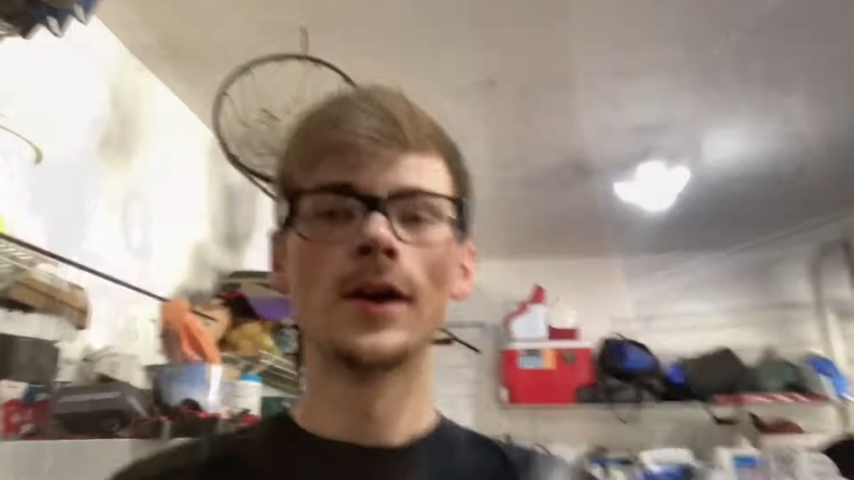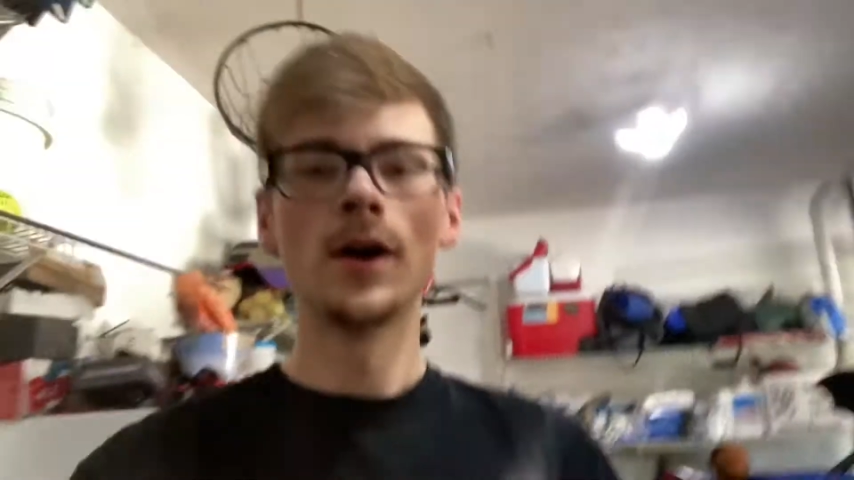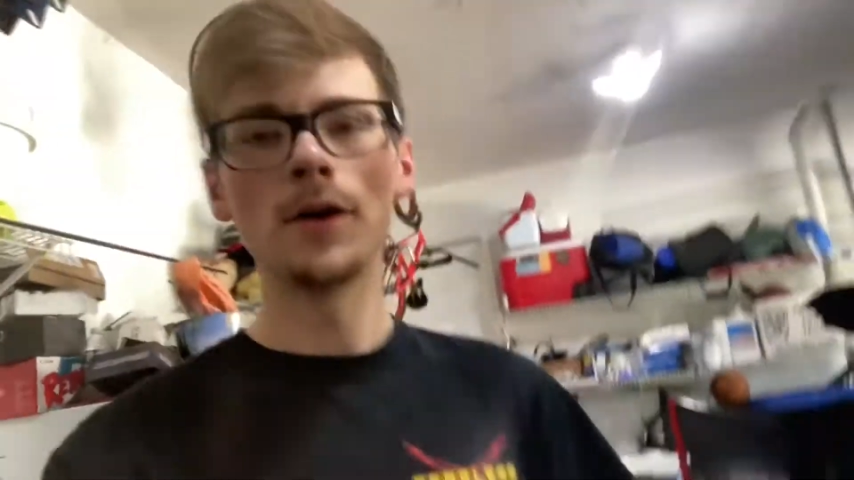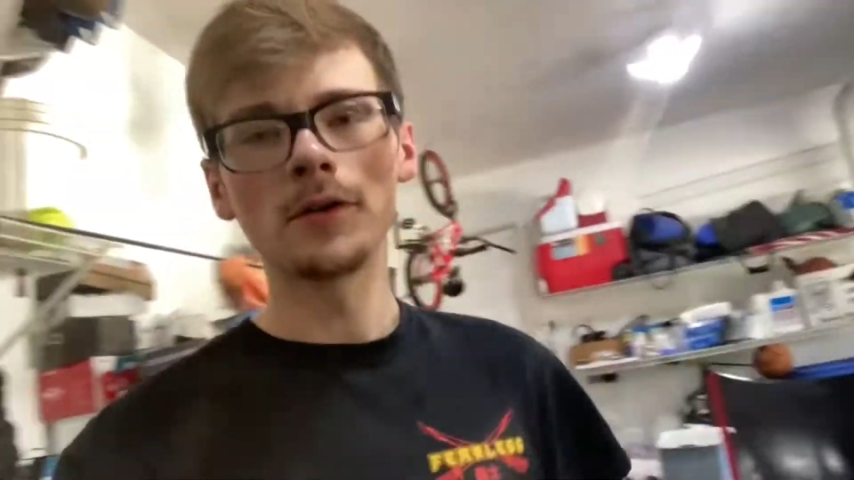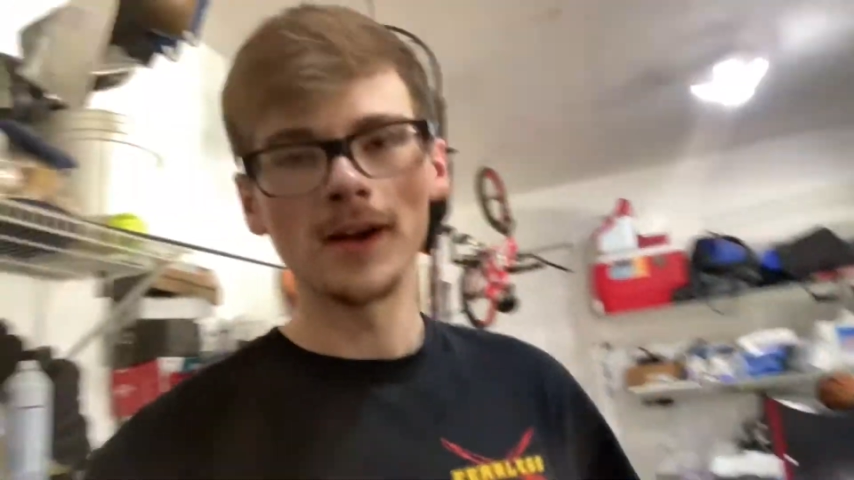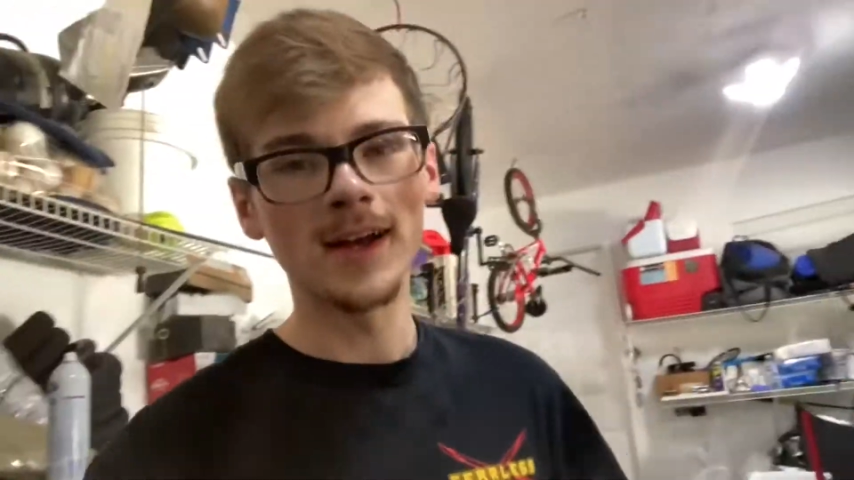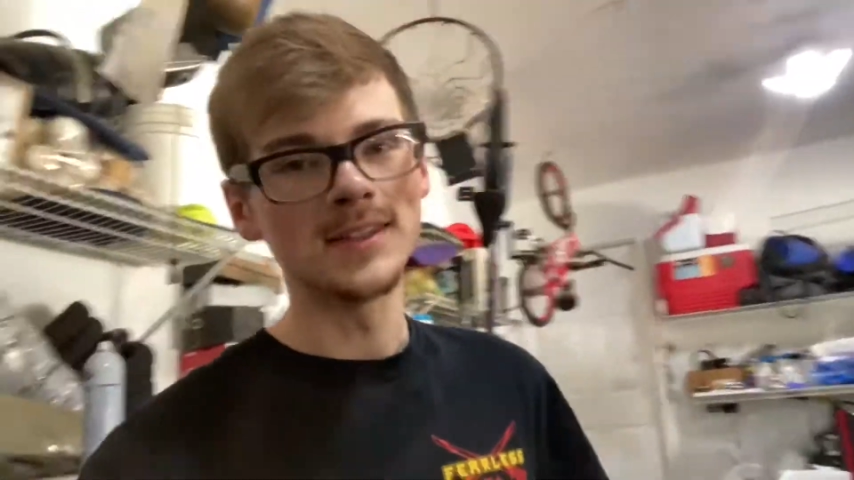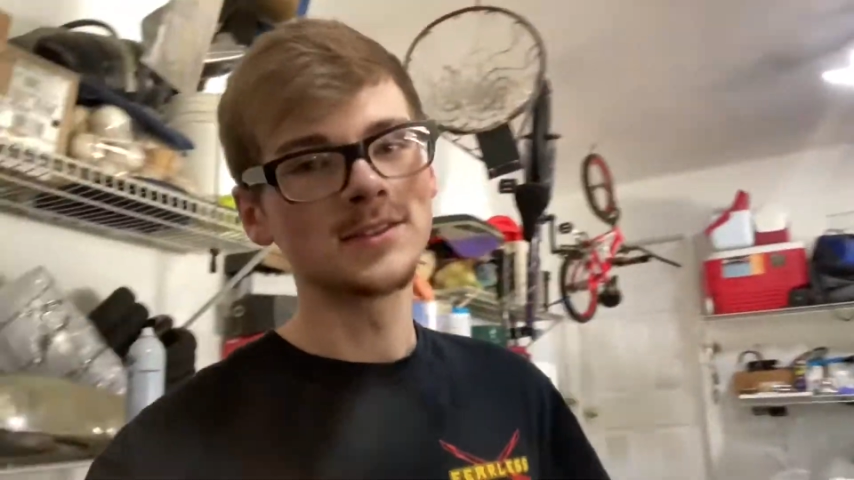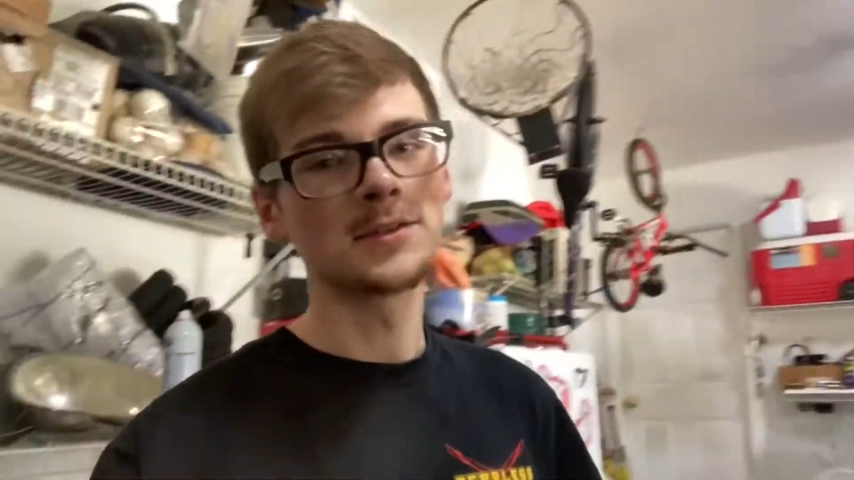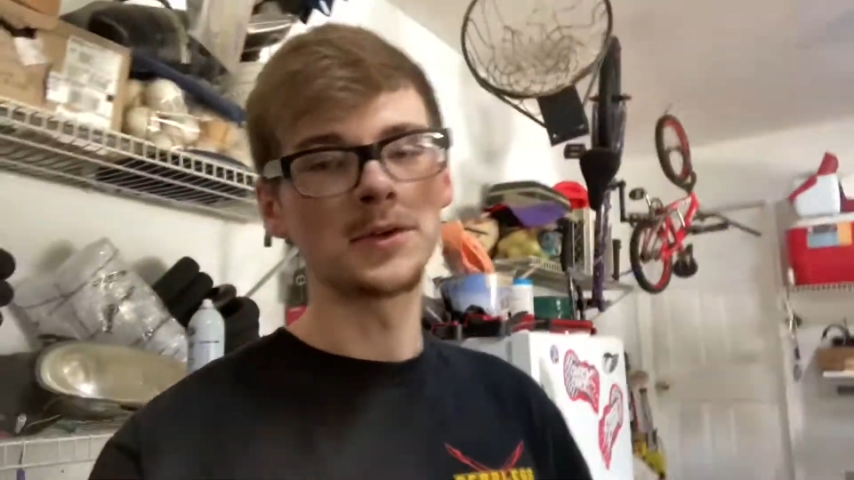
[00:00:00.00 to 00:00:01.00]
All right,
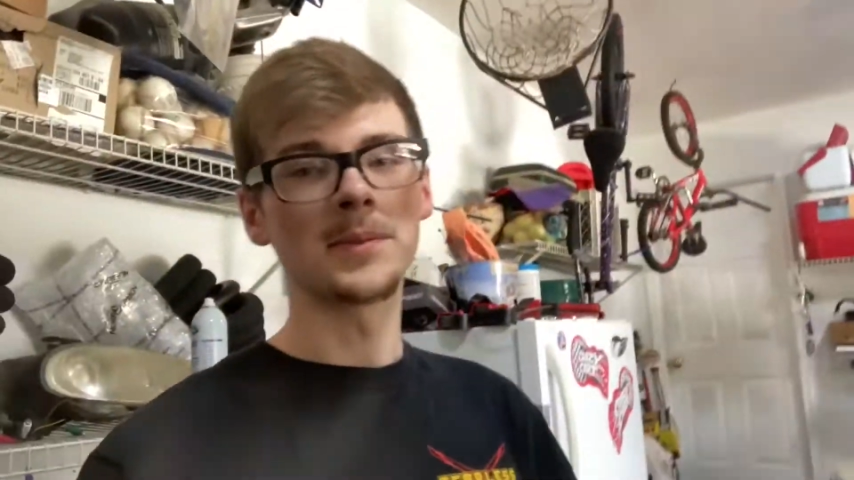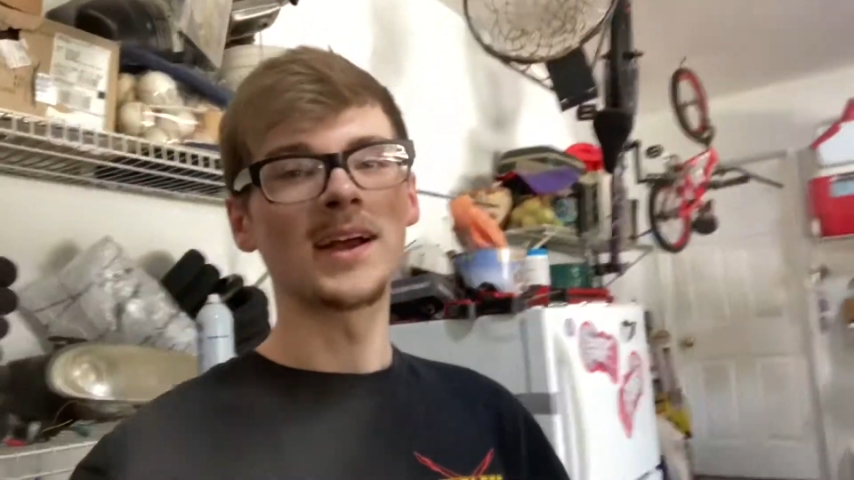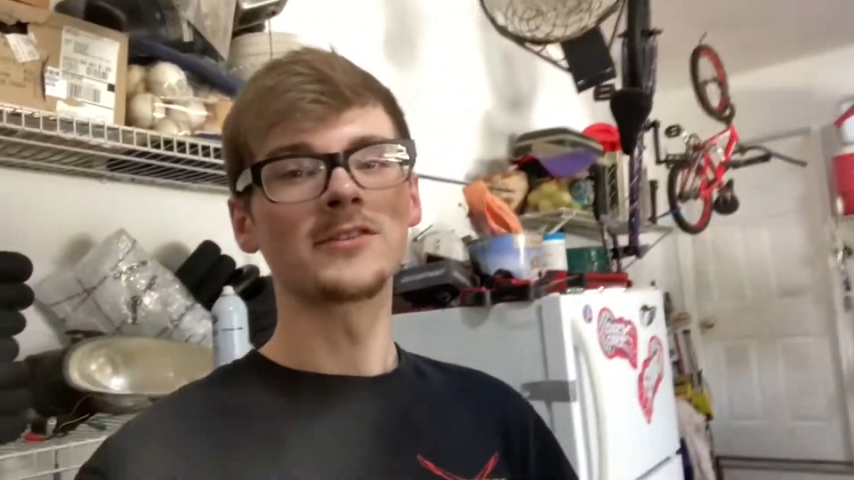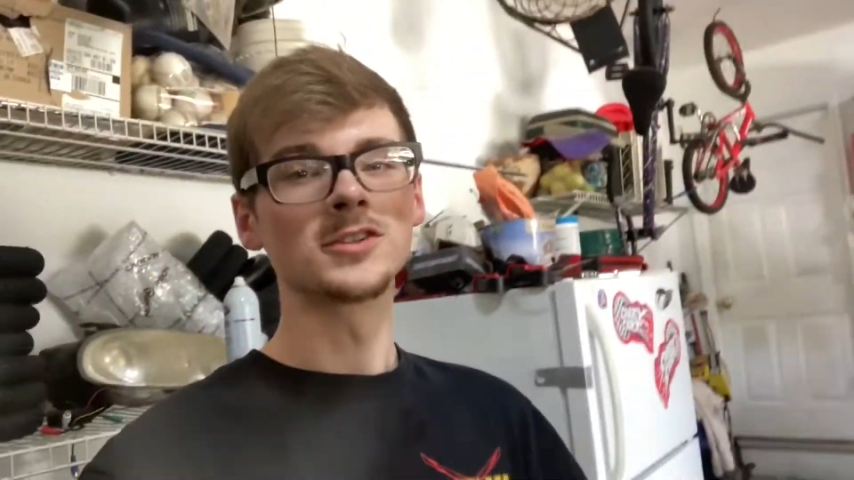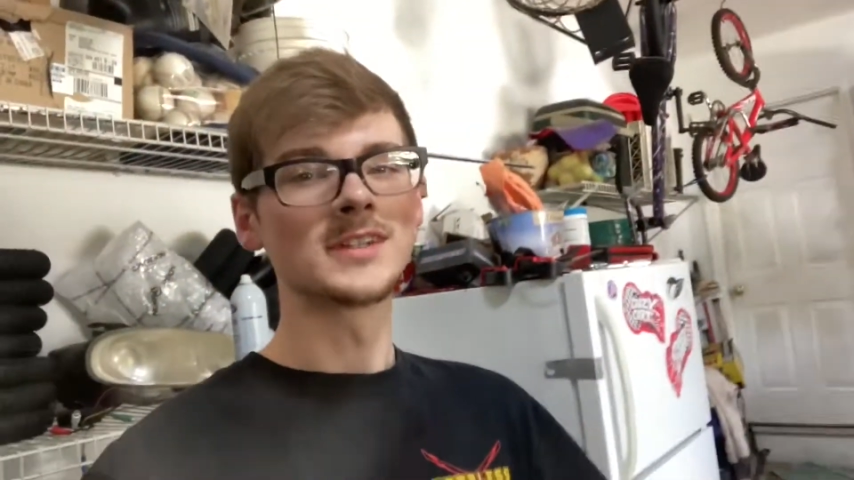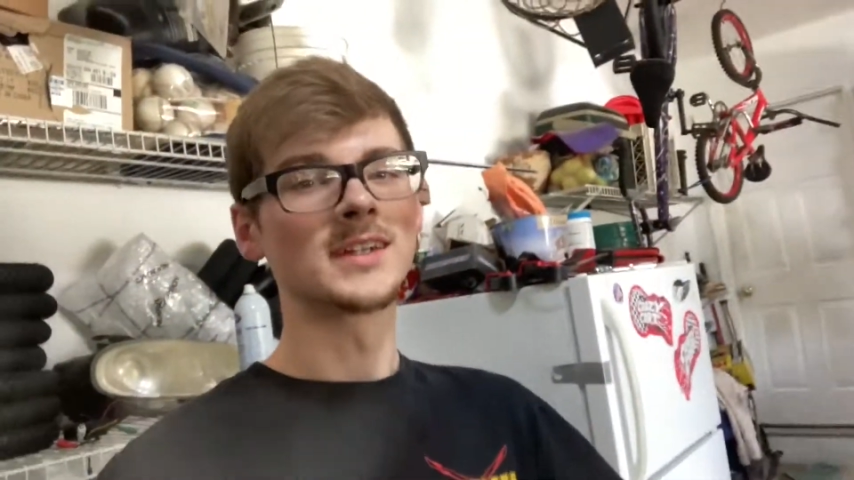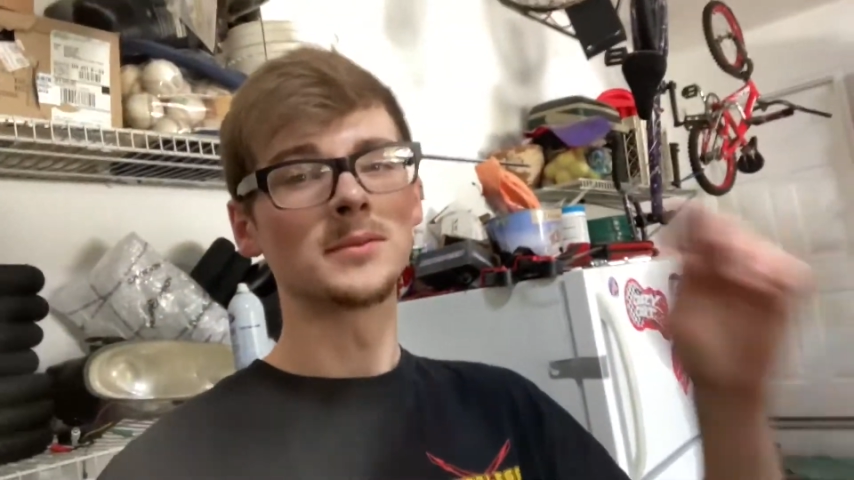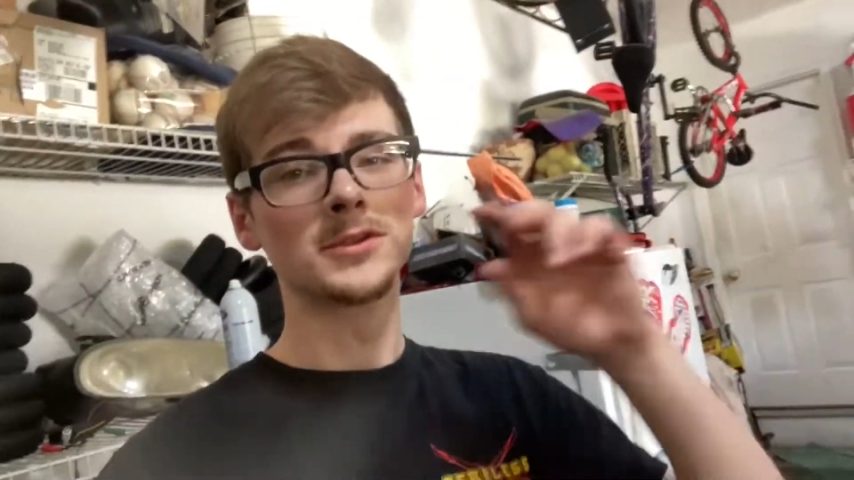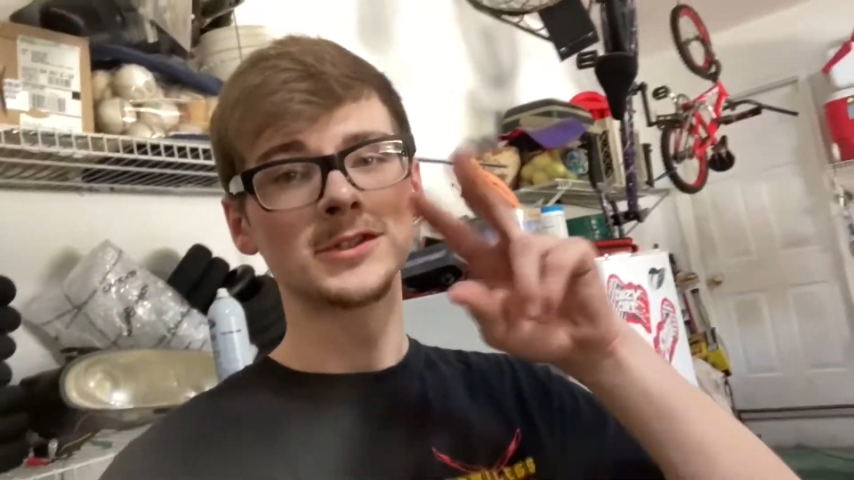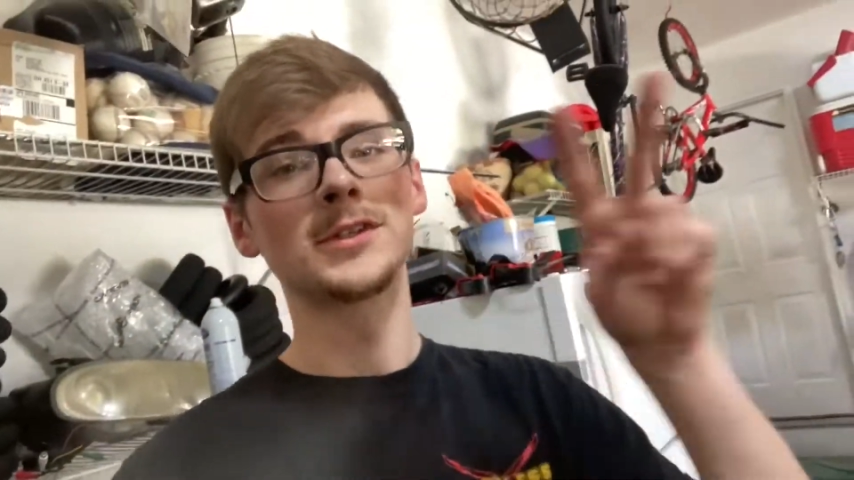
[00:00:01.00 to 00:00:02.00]
so we are back for day
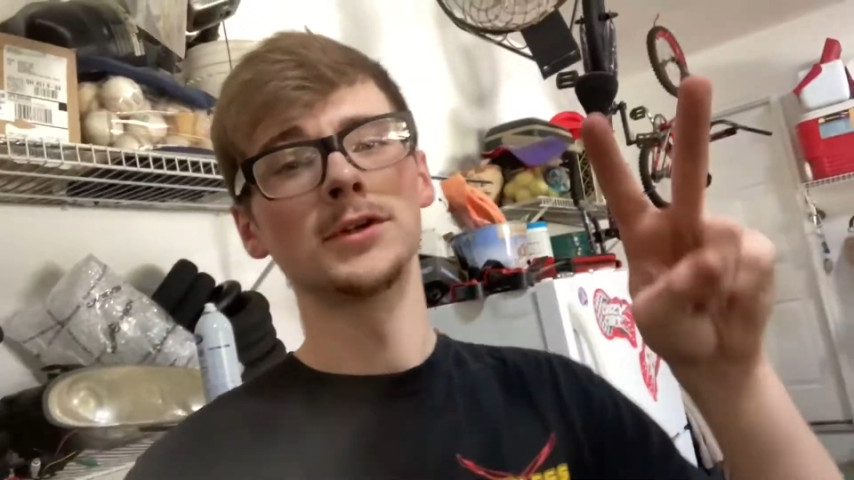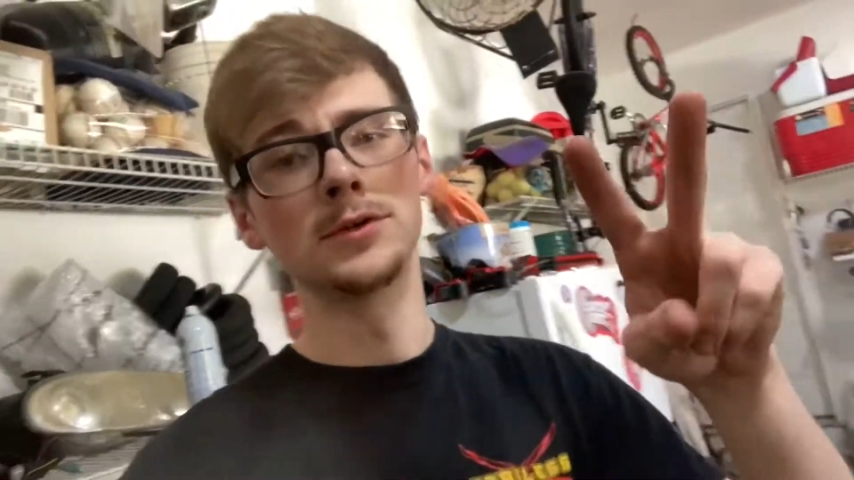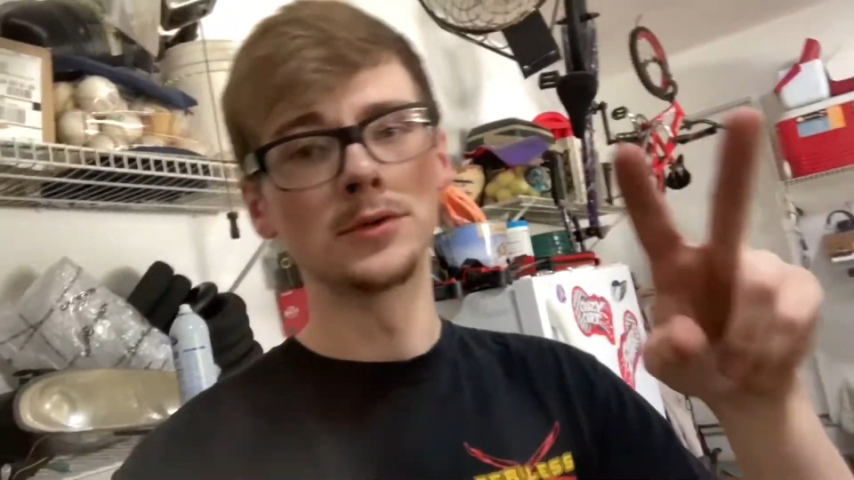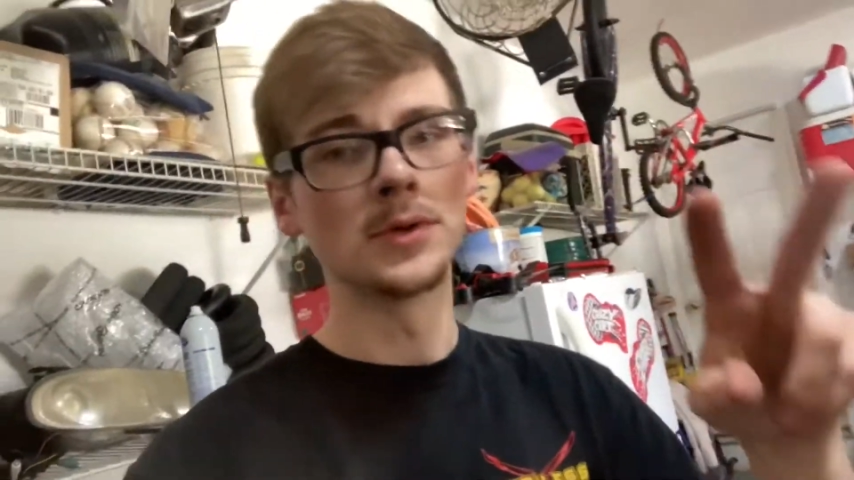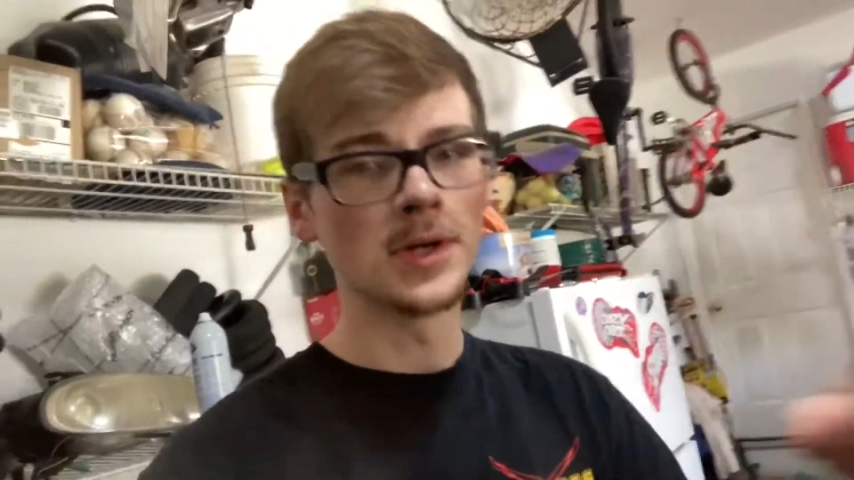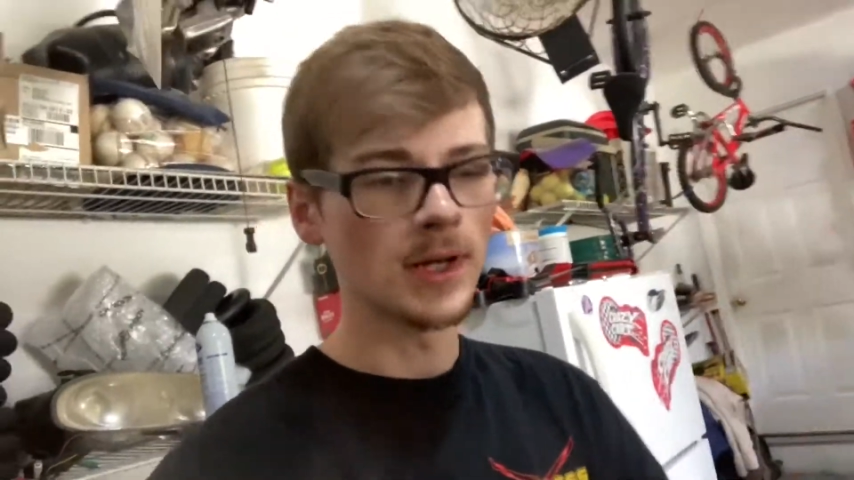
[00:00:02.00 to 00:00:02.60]
number two